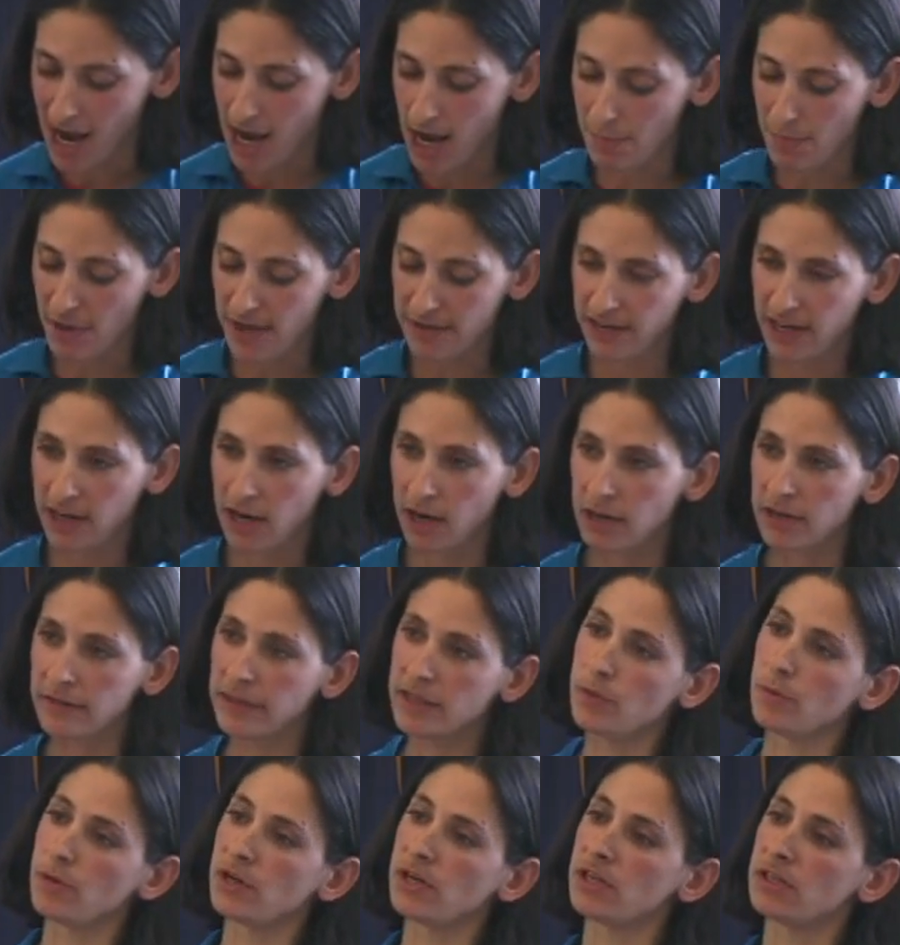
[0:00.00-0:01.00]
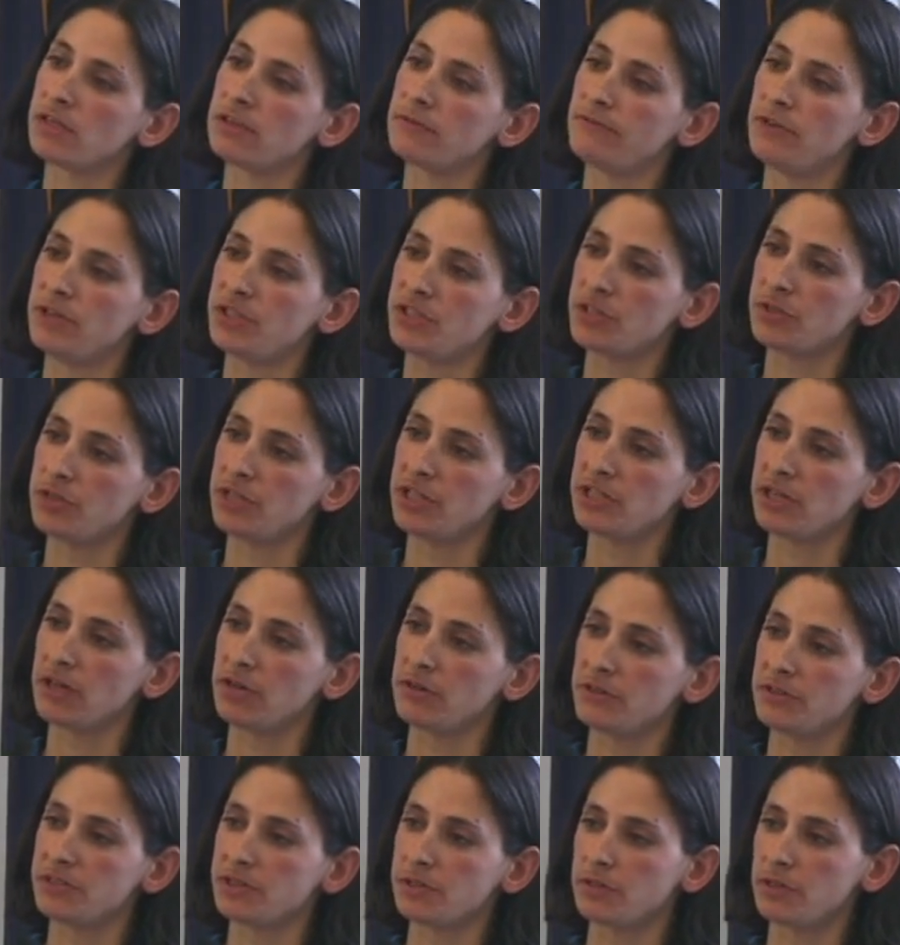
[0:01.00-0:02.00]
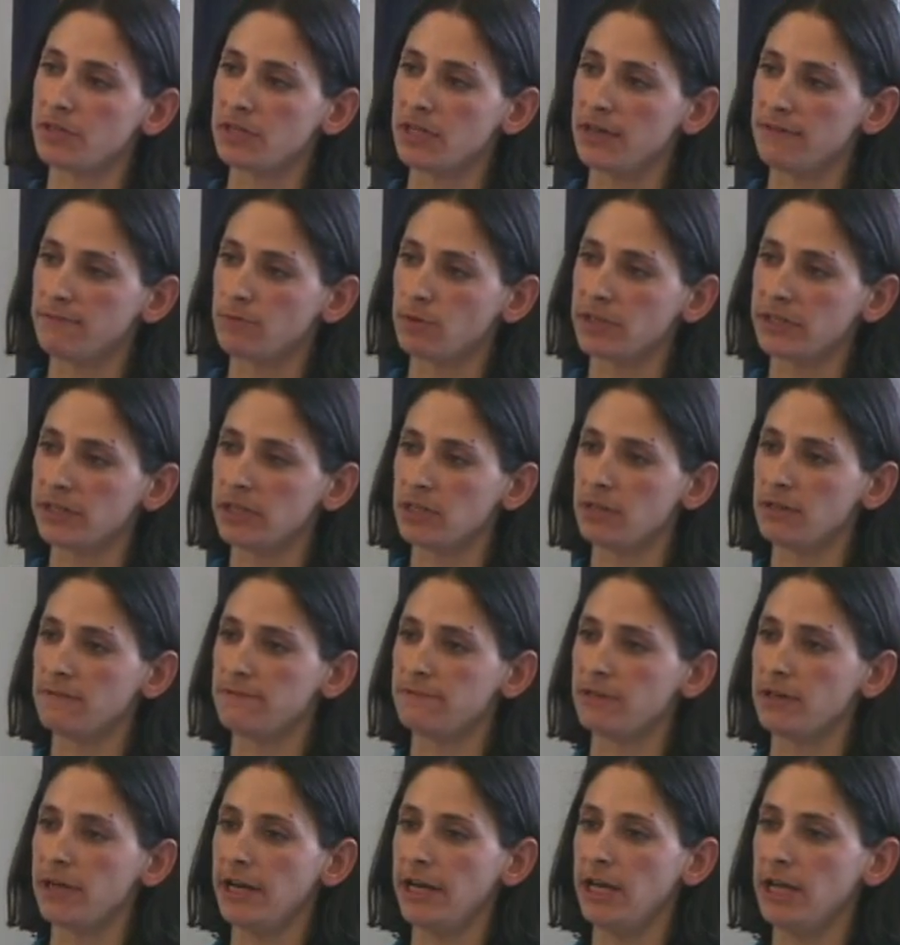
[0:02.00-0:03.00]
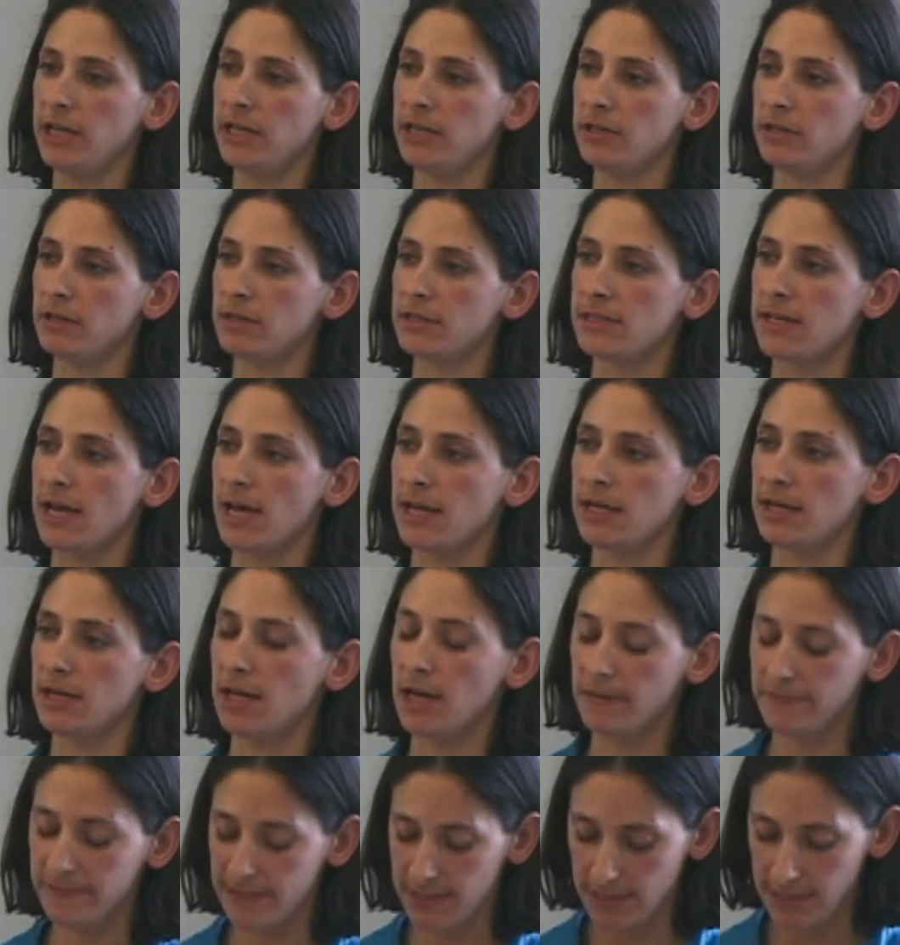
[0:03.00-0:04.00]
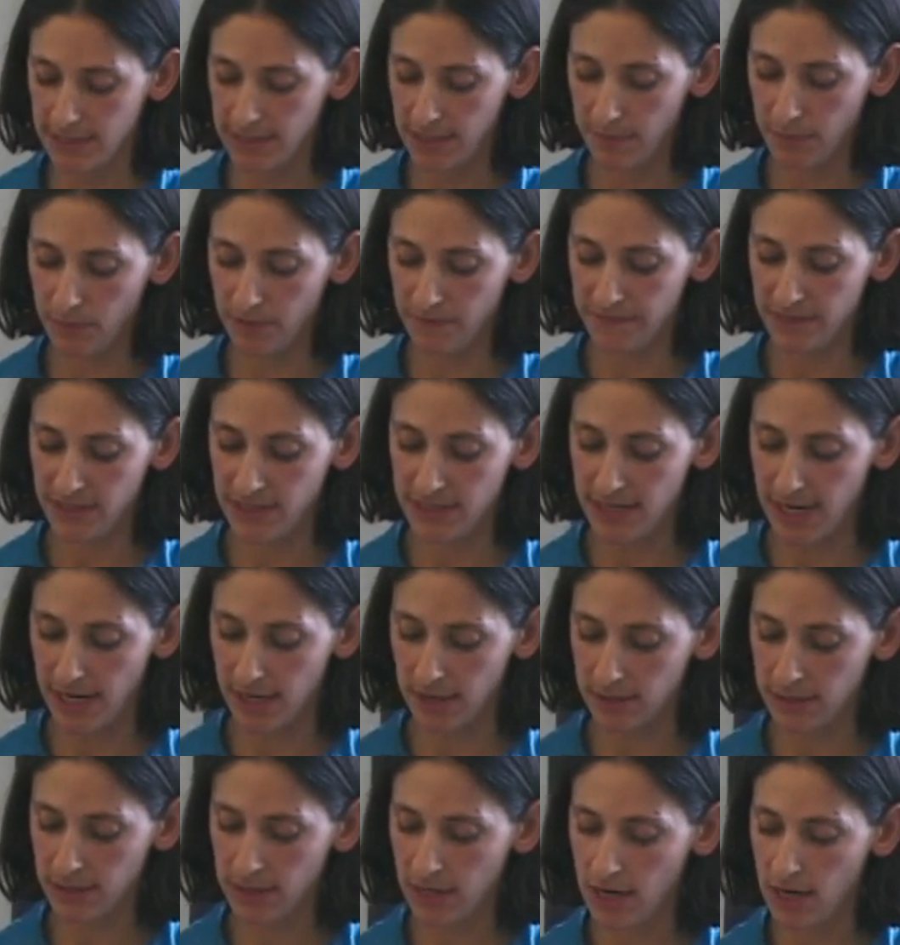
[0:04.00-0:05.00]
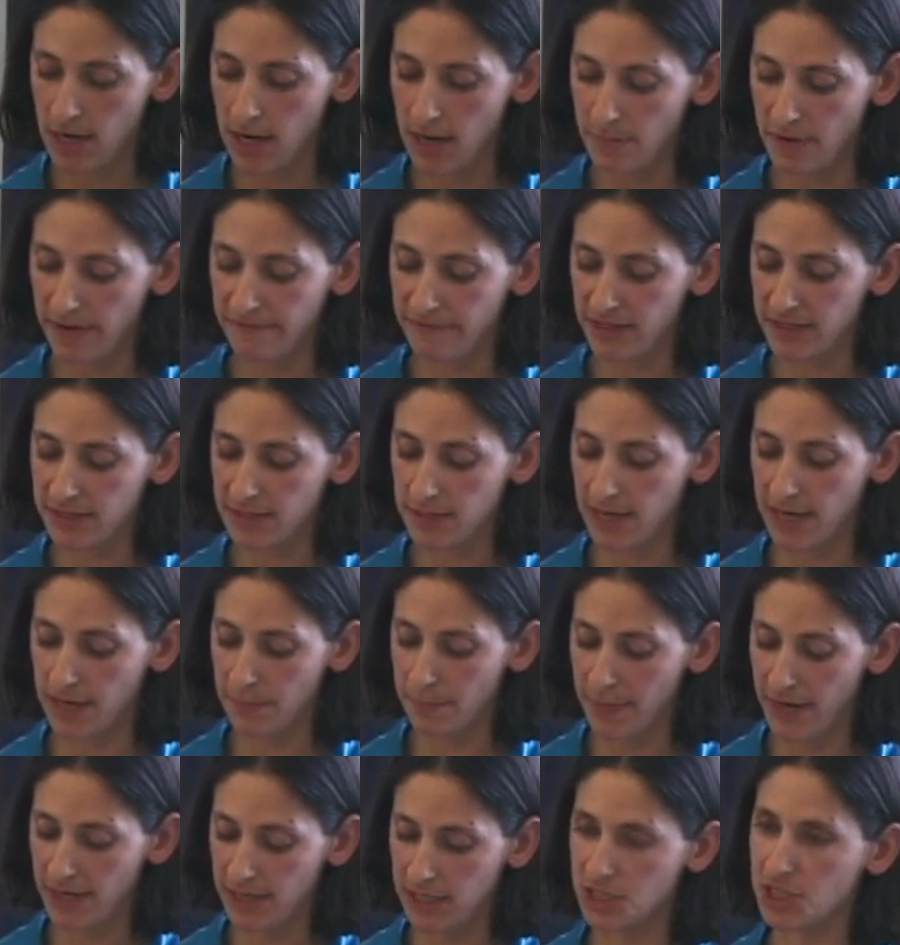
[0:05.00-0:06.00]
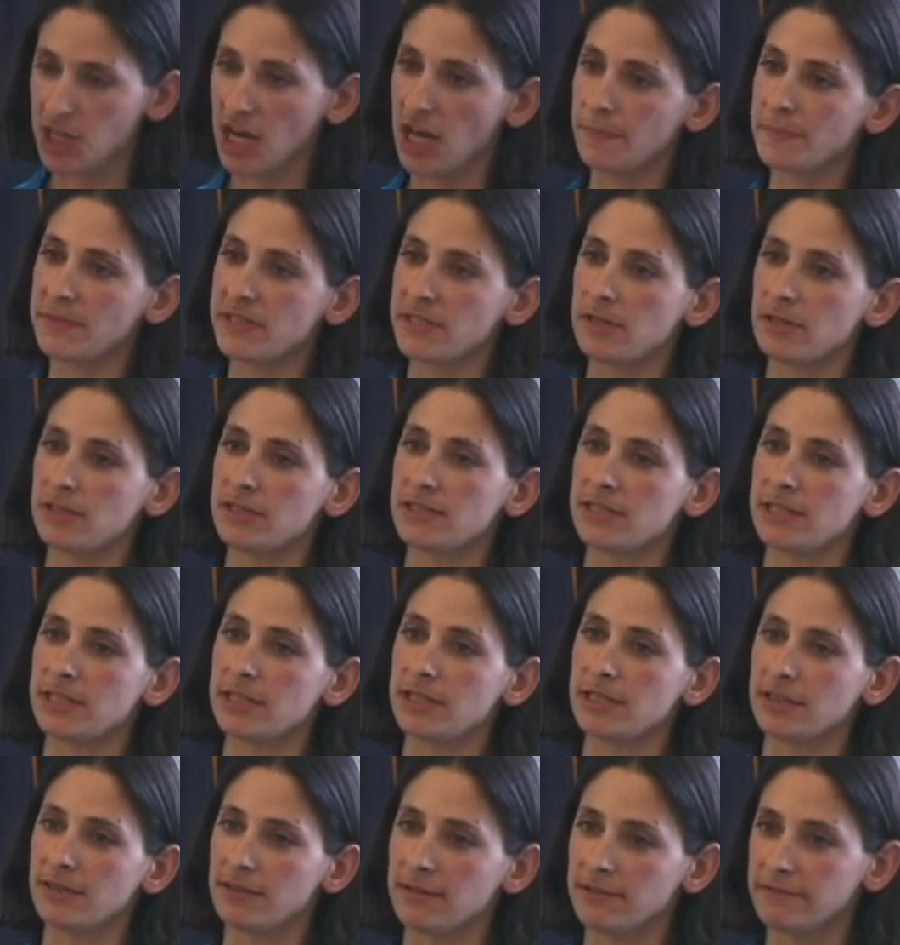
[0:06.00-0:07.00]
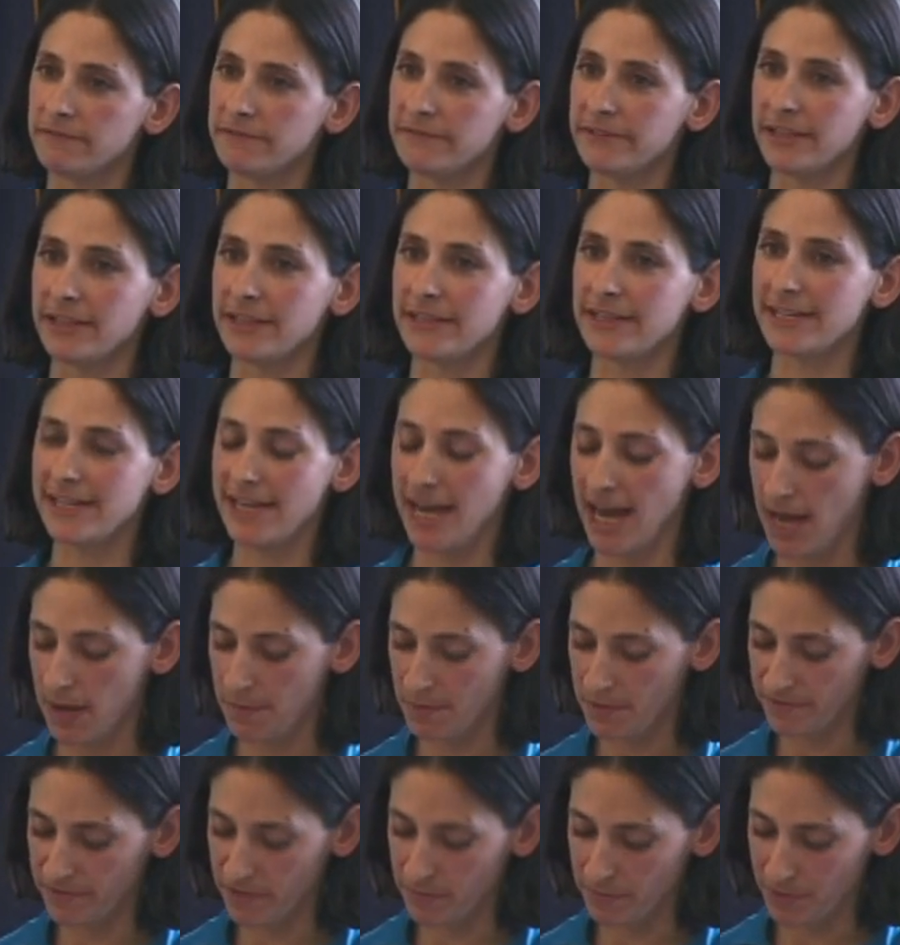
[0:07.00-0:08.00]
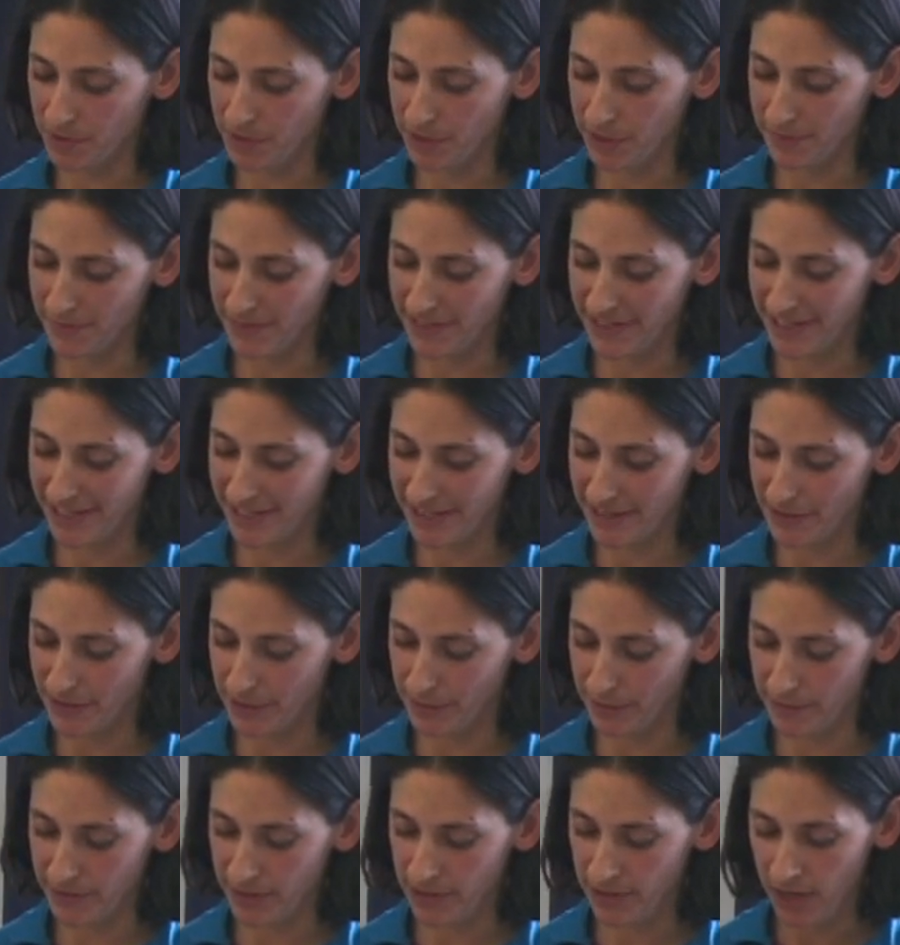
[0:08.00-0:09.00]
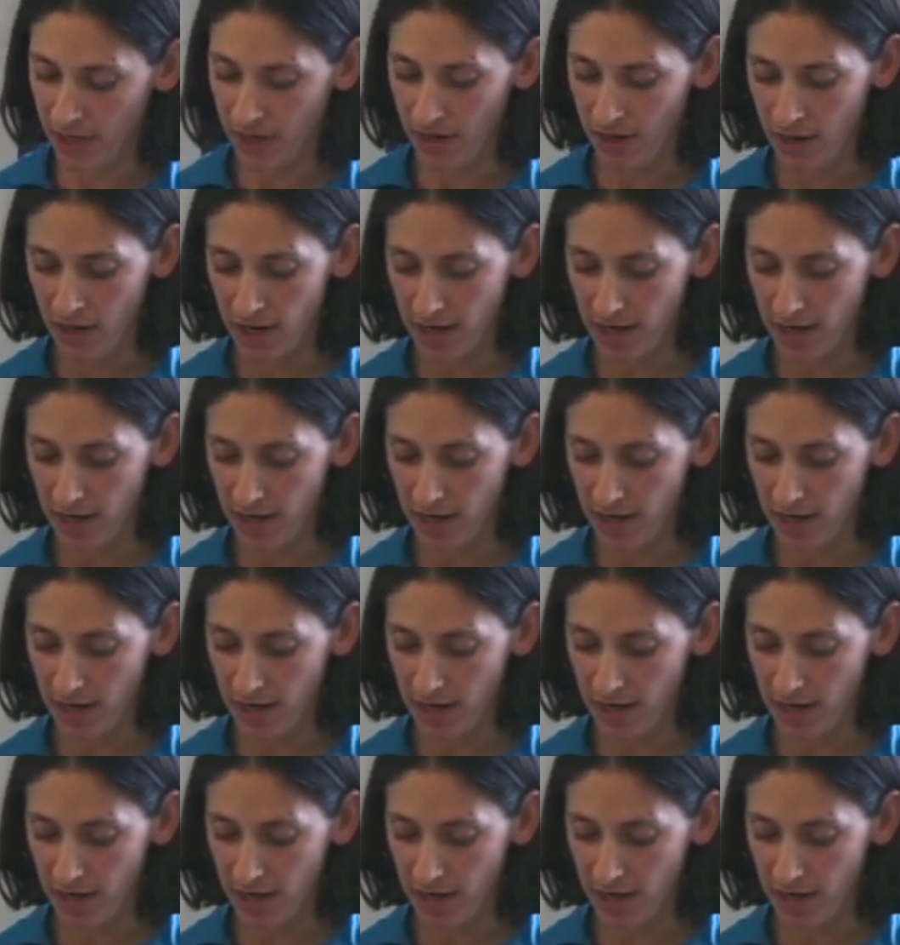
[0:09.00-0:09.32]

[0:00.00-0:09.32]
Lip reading: I currently work at the Fritz Creek General Store, and I've worked there for 8 years on and off since I moved to town. I've also had many jobs here to fill in the gap of employment in Homer.